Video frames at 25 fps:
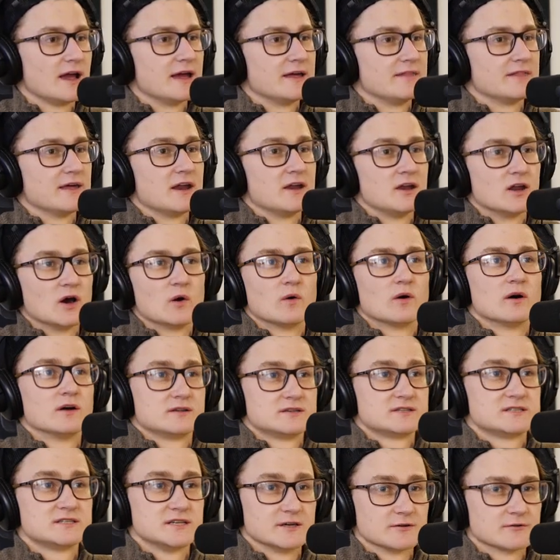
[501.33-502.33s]
and that Noah
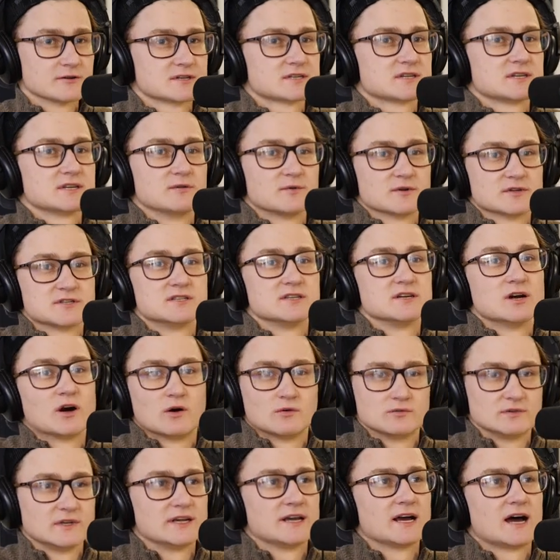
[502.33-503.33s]
seriously was the
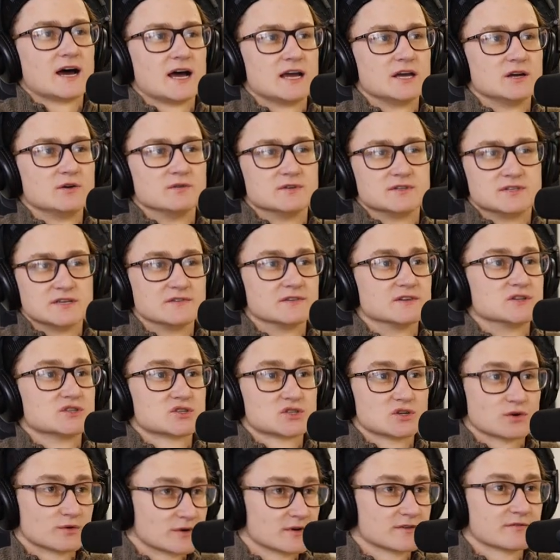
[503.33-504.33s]
only guy who was even
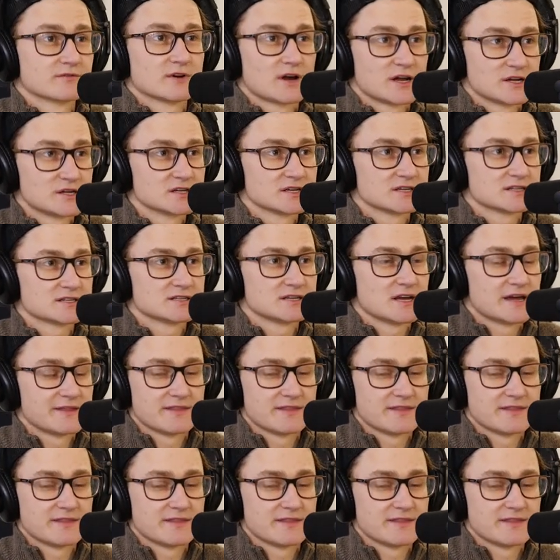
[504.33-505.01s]
sort of righteous,